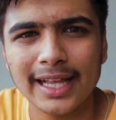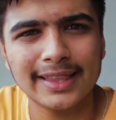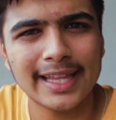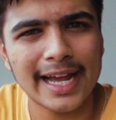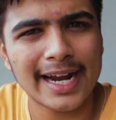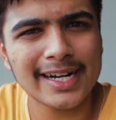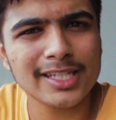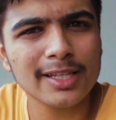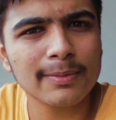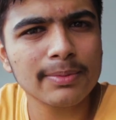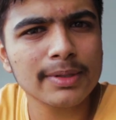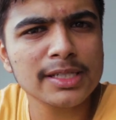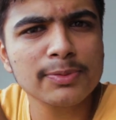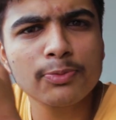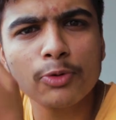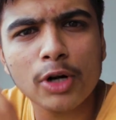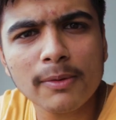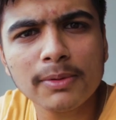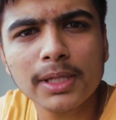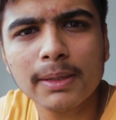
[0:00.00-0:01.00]
and that's the
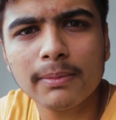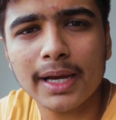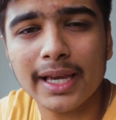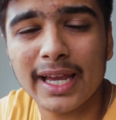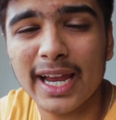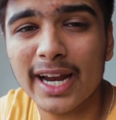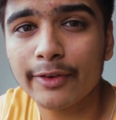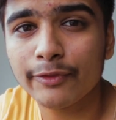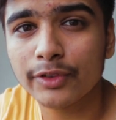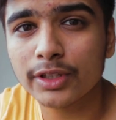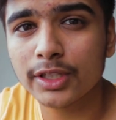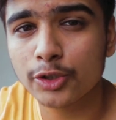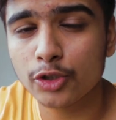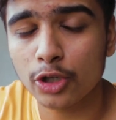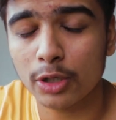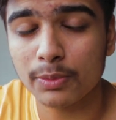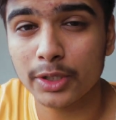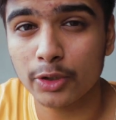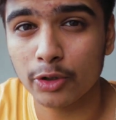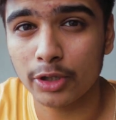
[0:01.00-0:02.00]
biggest problem I had with the
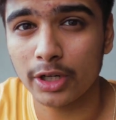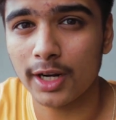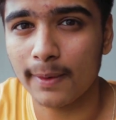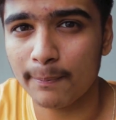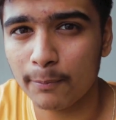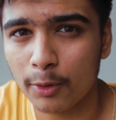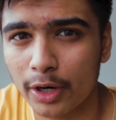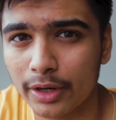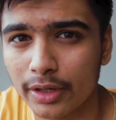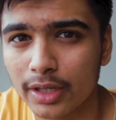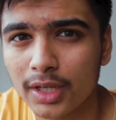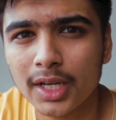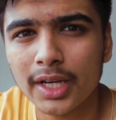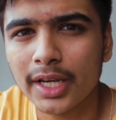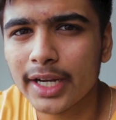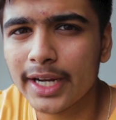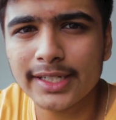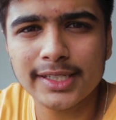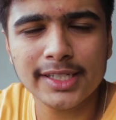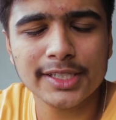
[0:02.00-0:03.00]
Joby Gorilla Pod.
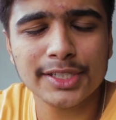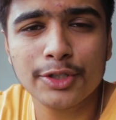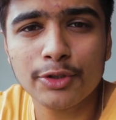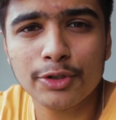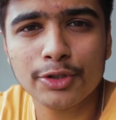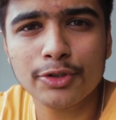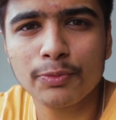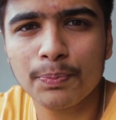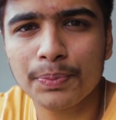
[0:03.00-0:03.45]
It just used